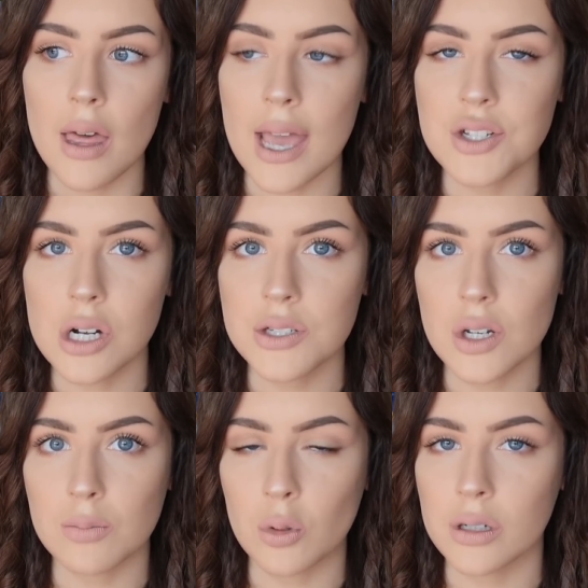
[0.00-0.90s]
Hedgehogs
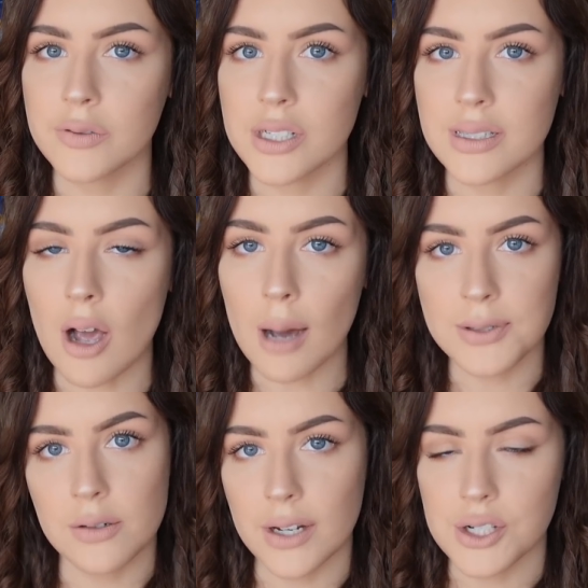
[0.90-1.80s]
are more of just
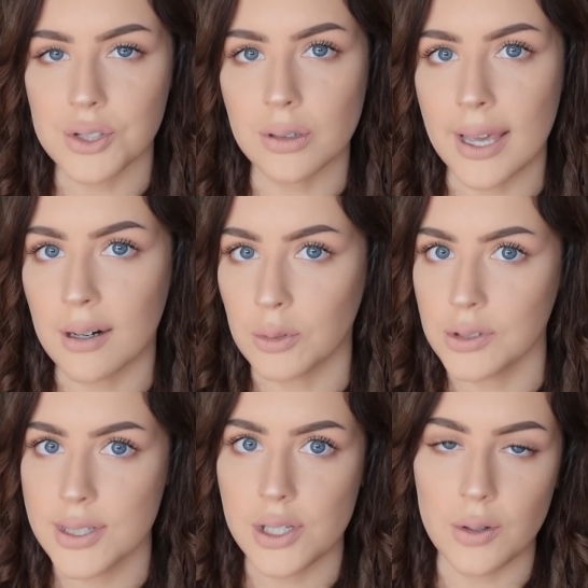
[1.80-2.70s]
observational
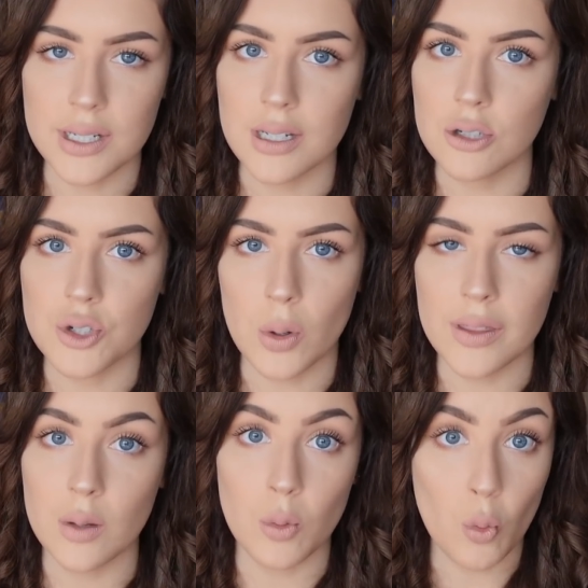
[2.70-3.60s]
animals. You get to enjoy
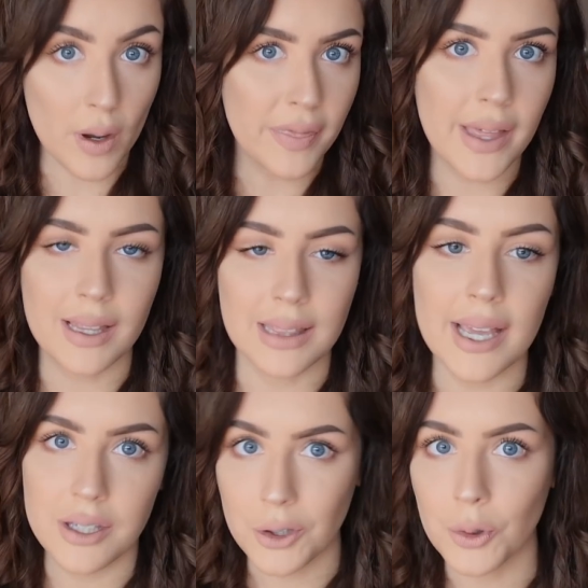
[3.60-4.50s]
them when they
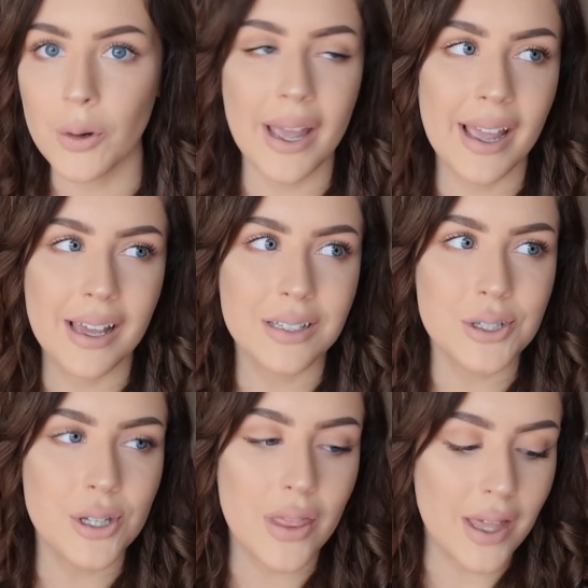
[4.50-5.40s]
let you,
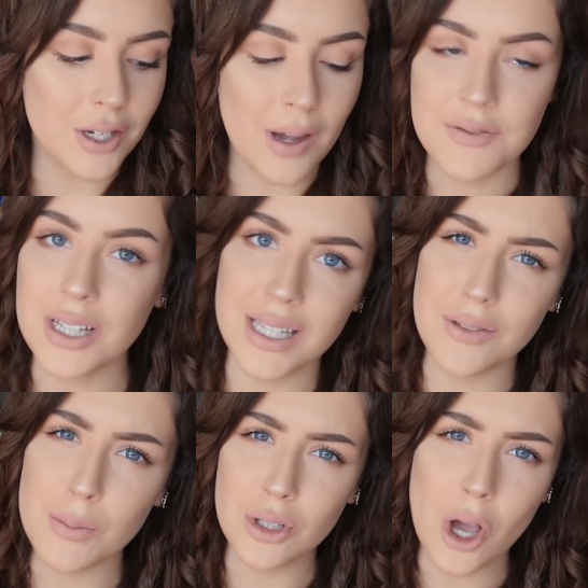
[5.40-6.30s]
and then you have to leave
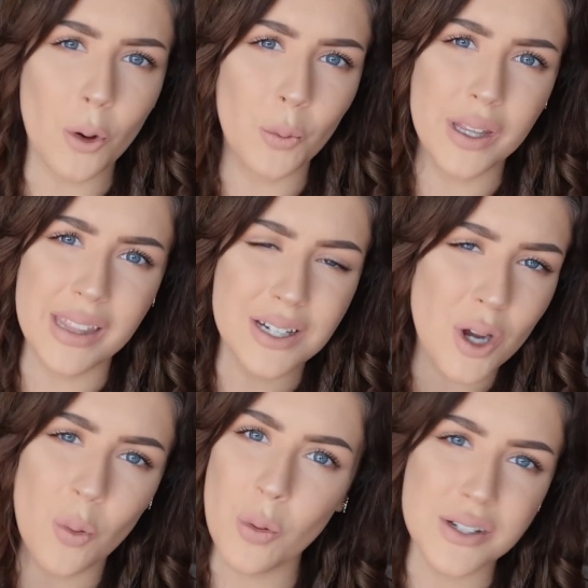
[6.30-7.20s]
them alone when they
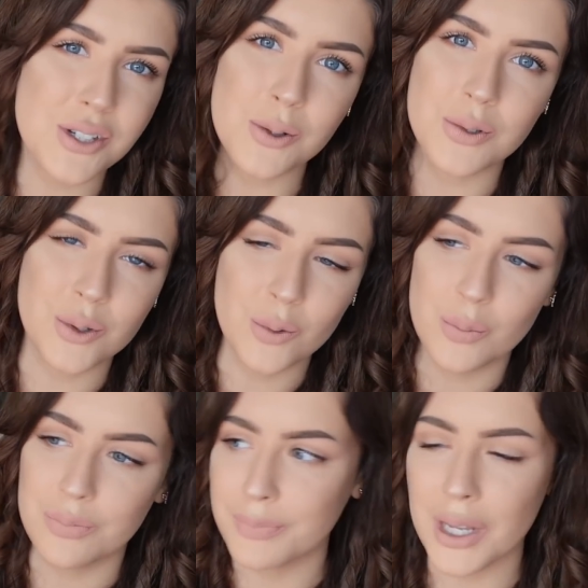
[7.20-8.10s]
don't want you to
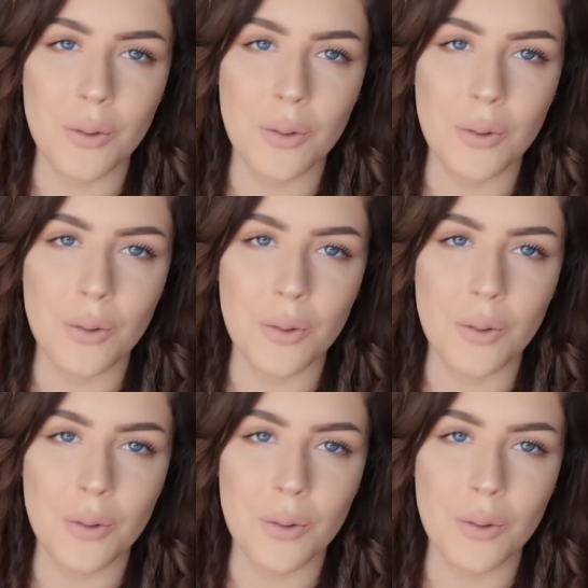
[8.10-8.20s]
be